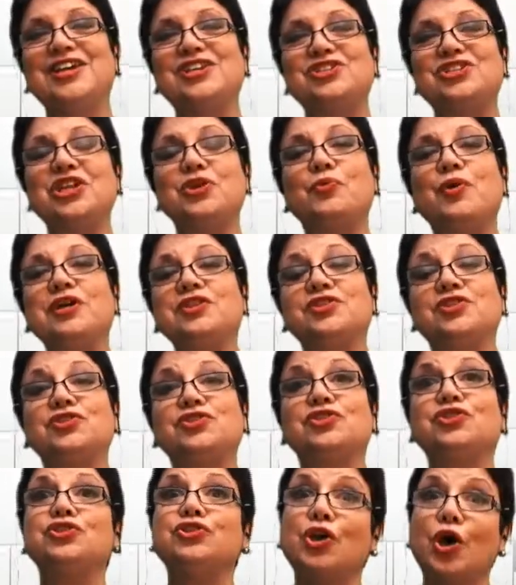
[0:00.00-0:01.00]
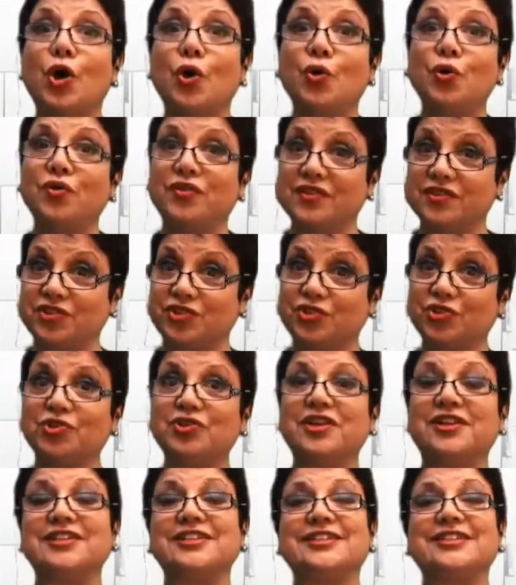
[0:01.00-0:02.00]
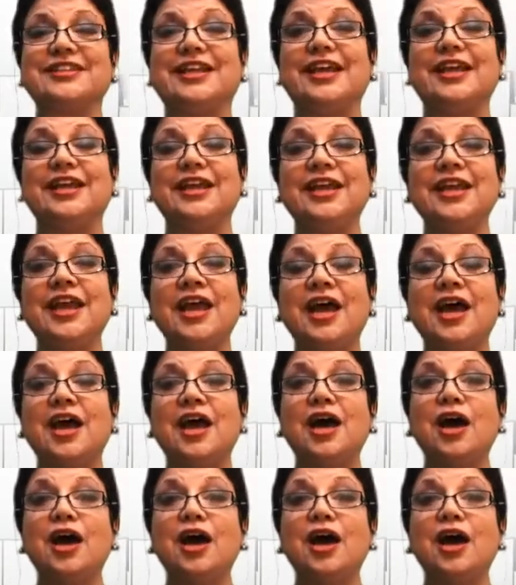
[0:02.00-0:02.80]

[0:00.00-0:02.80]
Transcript: She wanted to know, this journalist lady,